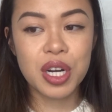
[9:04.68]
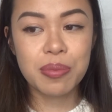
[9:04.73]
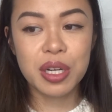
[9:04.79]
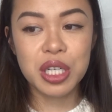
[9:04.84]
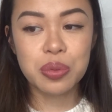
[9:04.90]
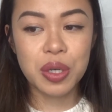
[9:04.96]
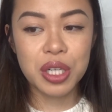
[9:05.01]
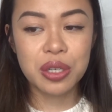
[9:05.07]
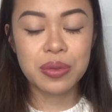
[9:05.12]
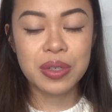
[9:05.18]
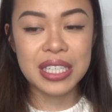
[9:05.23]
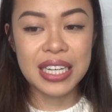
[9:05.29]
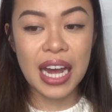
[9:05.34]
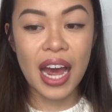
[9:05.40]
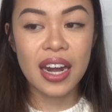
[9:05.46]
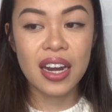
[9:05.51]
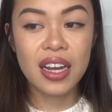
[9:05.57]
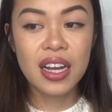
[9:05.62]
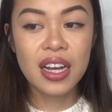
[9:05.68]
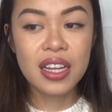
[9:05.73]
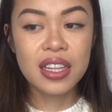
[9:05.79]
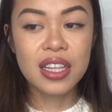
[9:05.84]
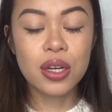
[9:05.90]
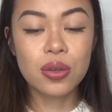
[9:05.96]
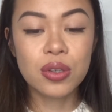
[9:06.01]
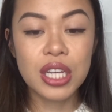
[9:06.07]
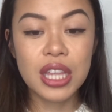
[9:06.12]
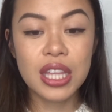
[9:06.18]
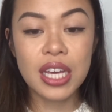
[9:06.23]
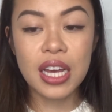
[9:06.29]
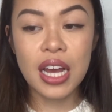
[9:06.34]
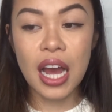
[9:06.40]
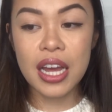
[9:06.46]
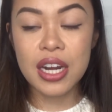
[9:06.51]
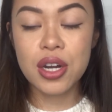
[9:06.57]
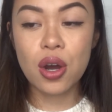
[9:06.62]
much what you would get. The only thing
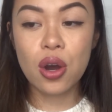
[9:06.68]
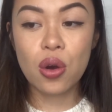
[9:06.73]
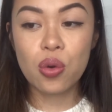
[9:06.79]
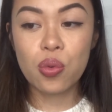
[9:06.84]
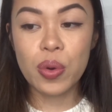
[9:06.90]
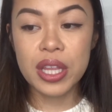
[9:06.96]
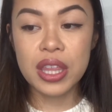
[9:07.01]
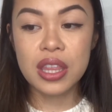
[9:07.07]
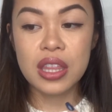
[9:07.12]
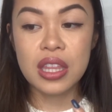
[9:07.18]
I know with